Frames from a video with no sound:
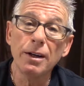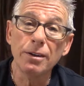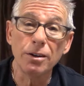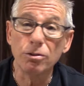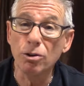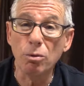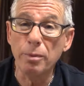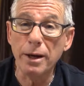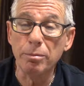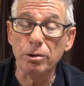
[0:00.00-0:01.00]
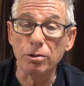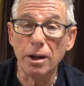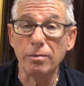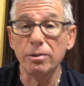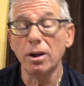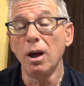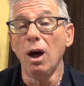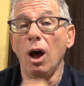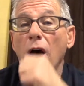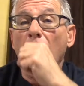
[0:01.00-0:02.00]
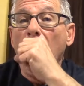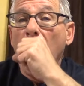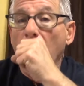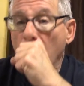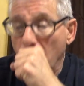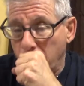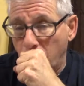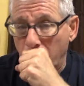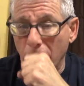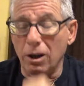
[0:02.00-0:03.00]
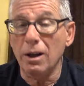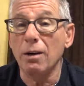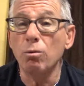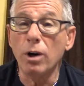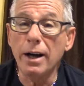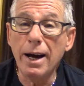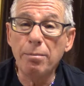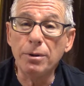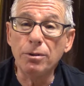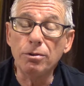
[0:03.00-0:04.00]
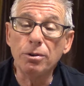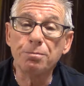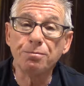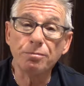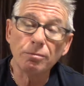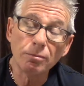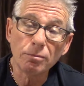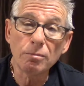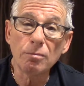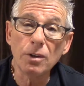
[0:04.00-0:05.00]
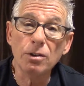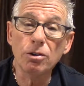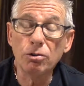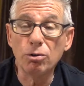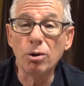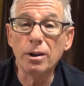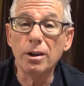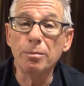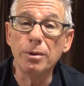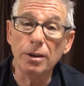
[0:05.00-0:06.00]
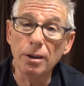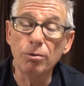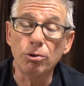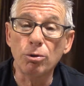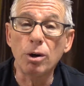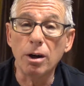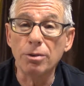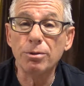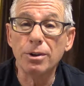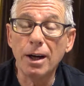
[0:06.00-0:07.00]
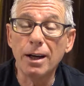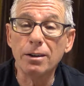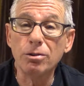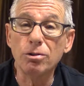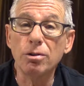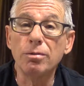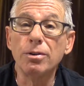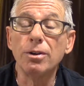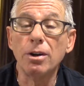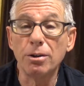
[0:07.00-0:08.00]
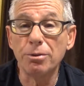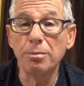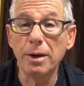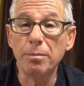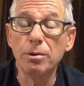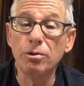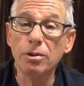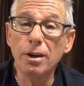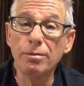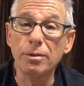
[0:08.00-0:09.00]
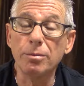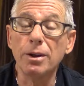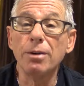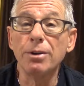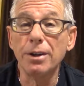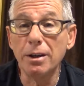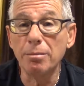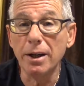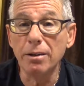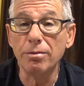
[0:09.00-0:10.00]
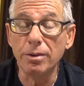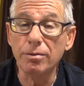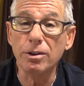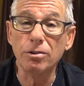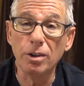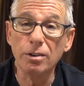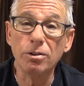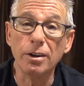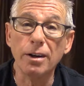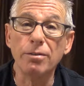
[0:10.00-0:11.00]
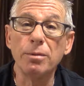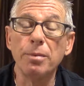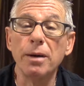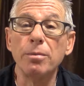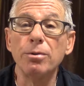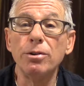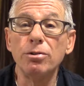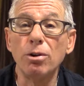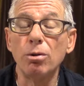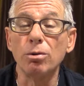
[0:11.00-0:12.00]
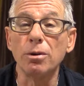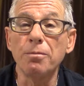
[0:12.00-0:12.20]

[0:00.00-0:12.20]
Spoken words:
There's no papers left. And what happens, the storekeeper gives you $100 for the 100 papers you left him there, and he made 50 cents on every paper he sold.